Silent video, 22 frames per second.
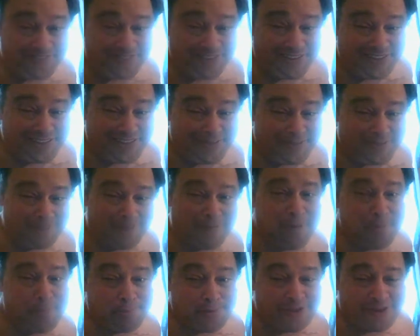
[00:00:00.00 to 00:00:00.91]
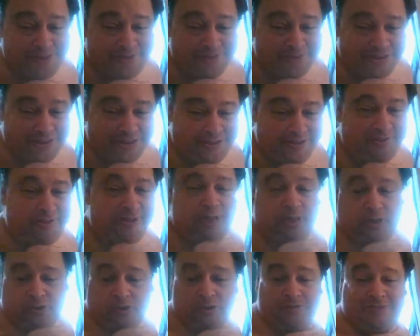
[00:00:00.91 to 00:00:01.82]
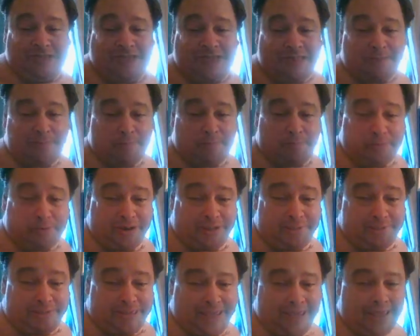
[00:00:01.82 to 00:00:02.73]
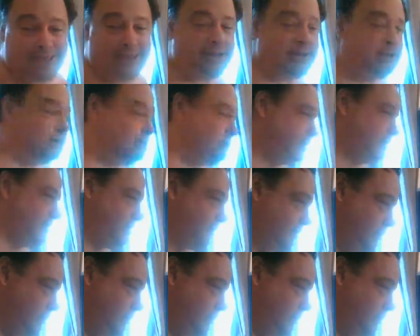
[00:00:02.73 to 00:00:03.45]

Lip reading: you. Am I pretty for you? Do you think I'm a pretty man and